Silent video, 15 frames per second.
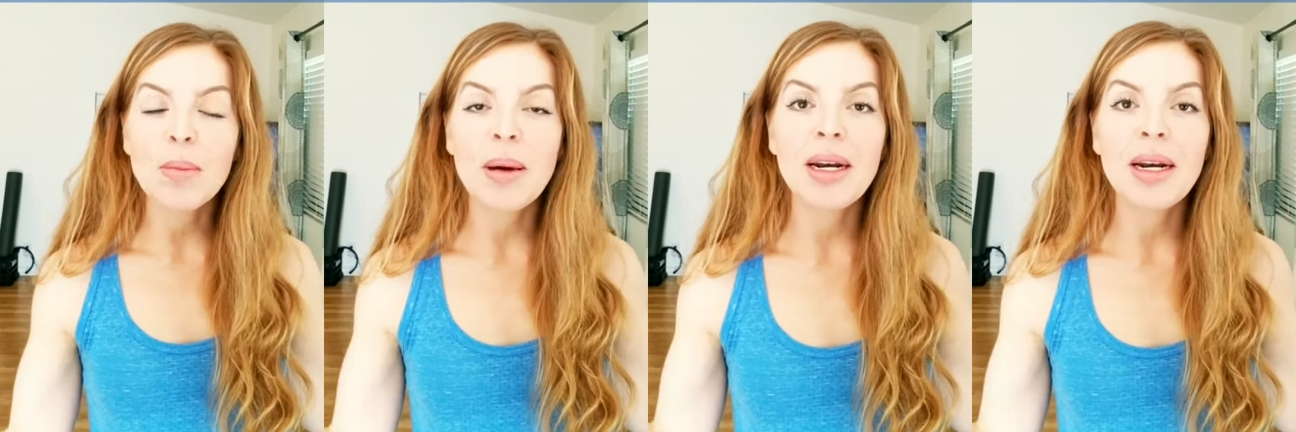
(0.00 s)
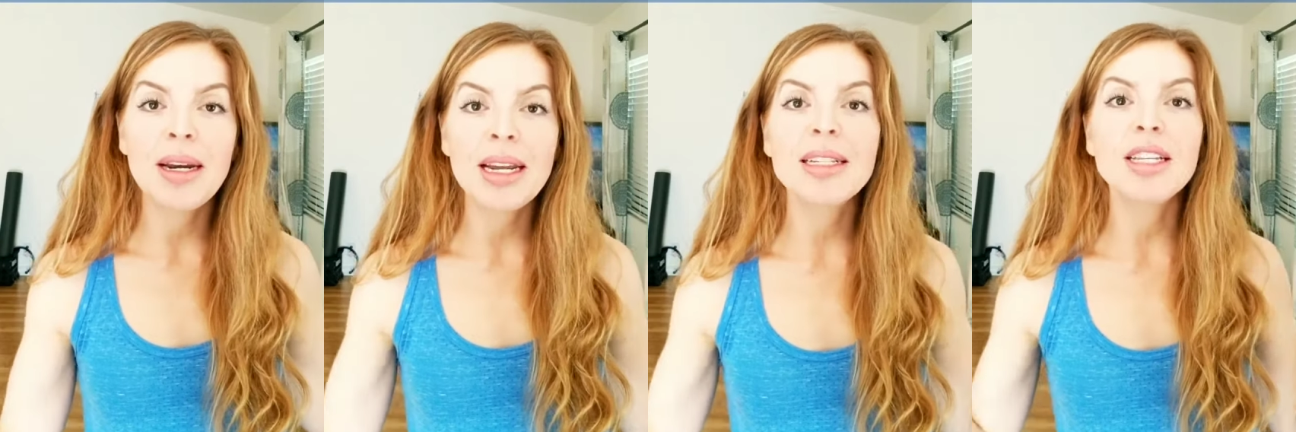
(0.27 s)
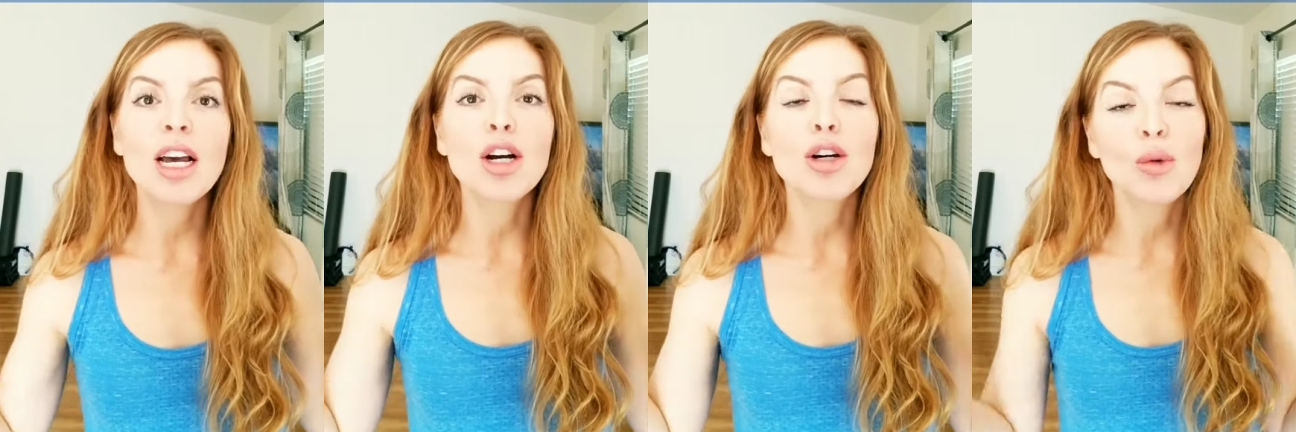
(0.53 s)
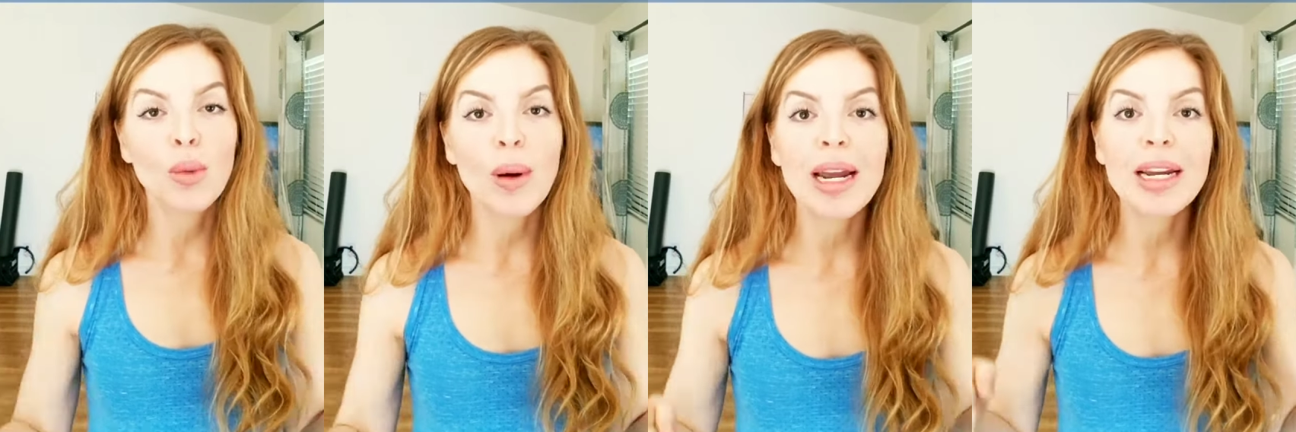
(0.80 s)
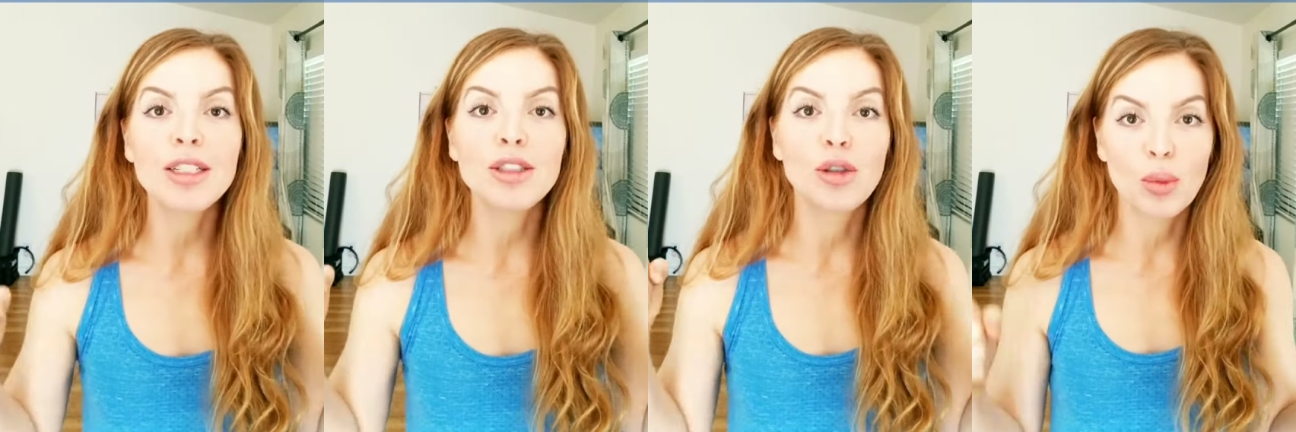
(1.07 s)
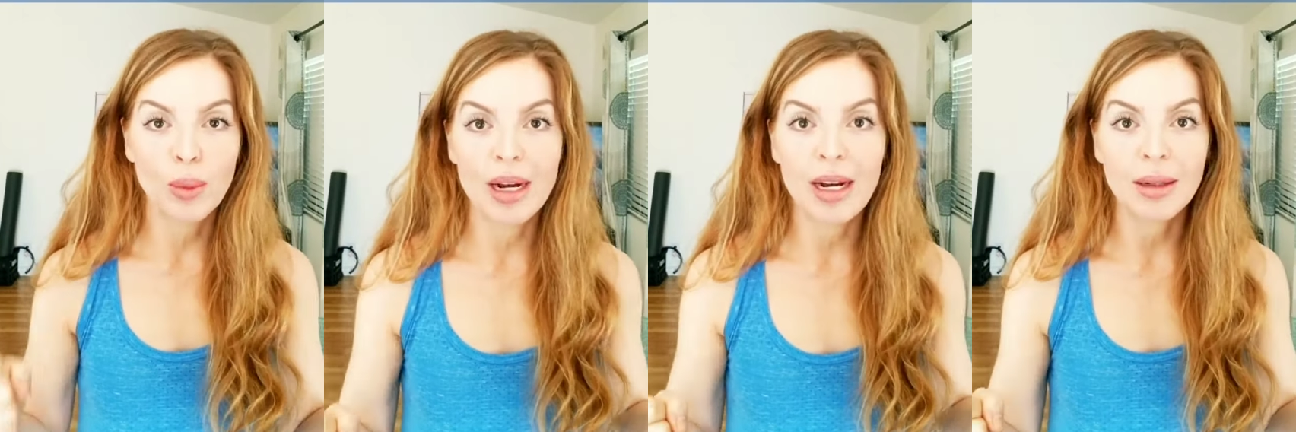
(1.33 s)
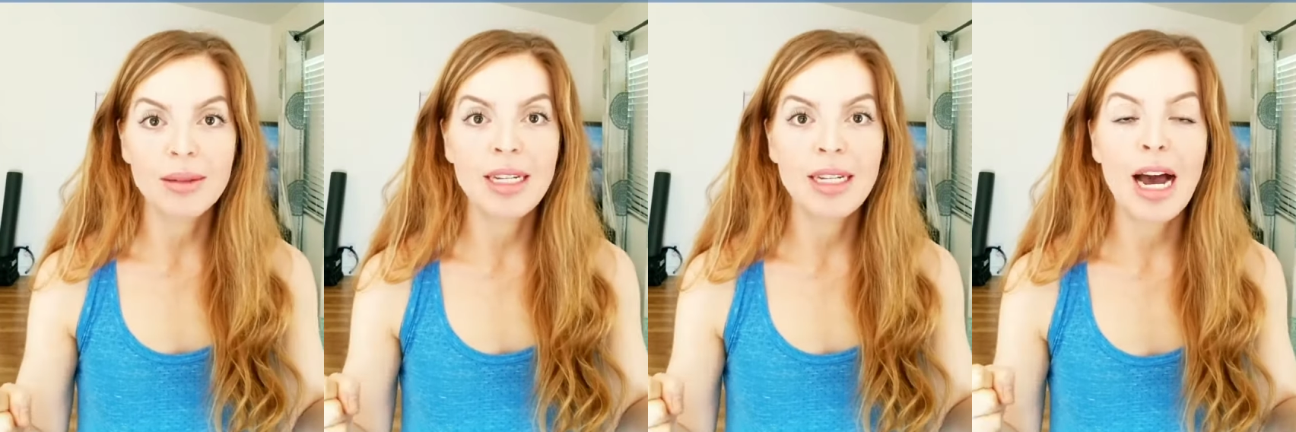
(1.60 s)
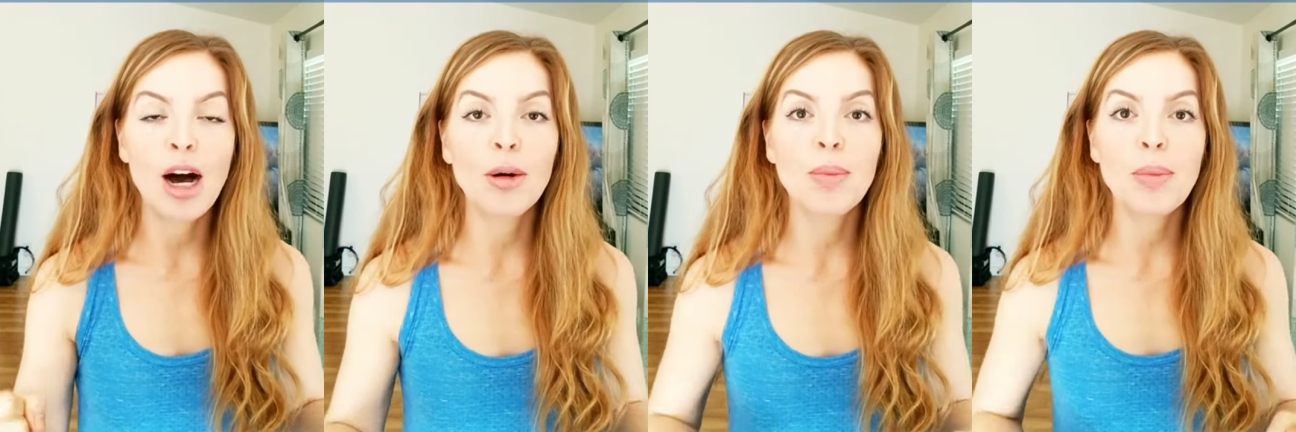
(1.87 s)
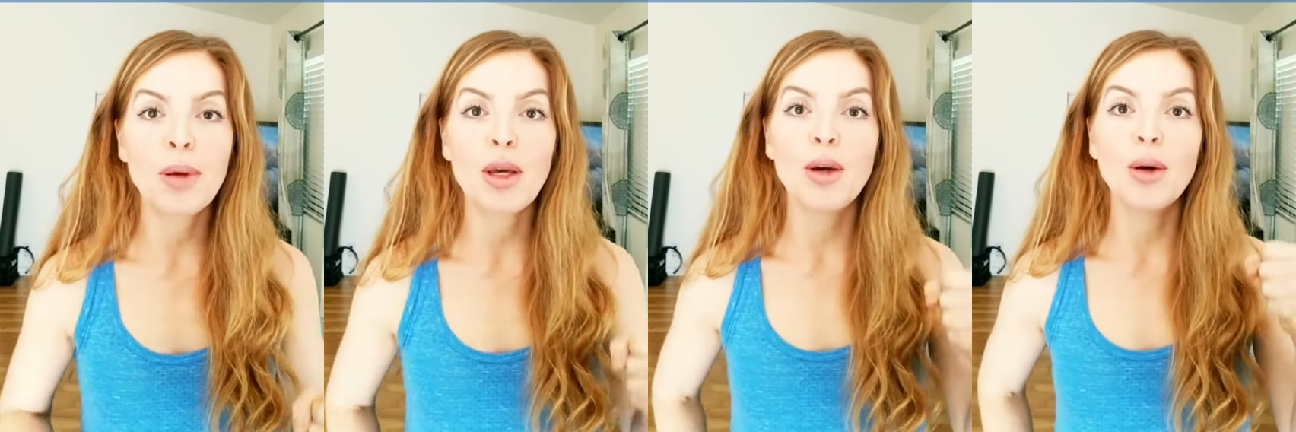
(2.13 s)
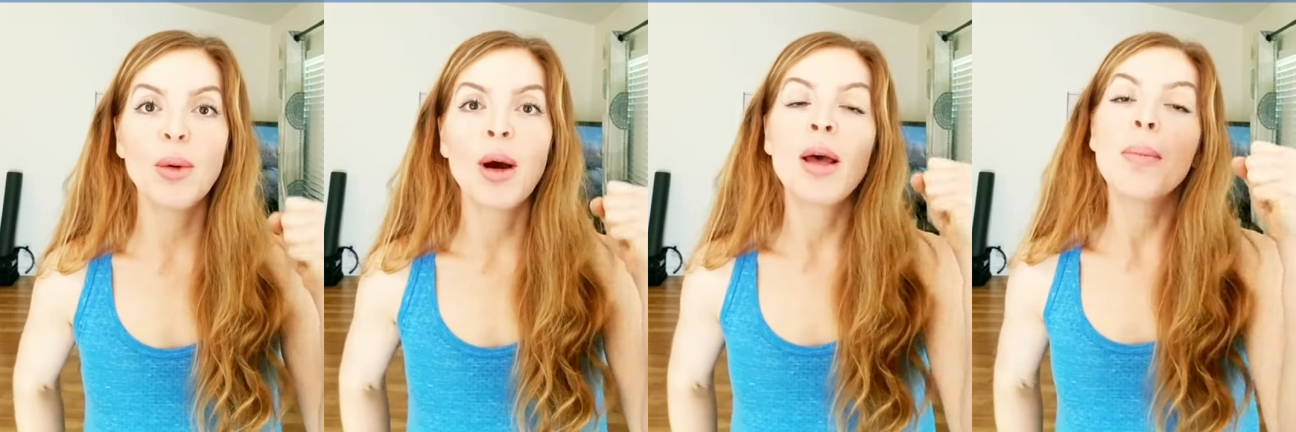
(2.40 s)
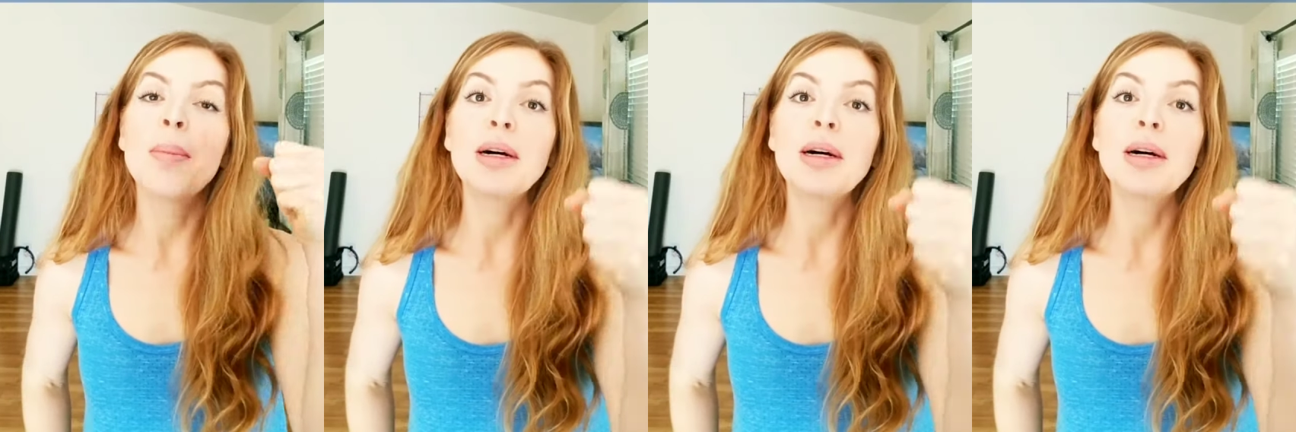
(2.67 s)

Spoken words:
but it is a great drill to help you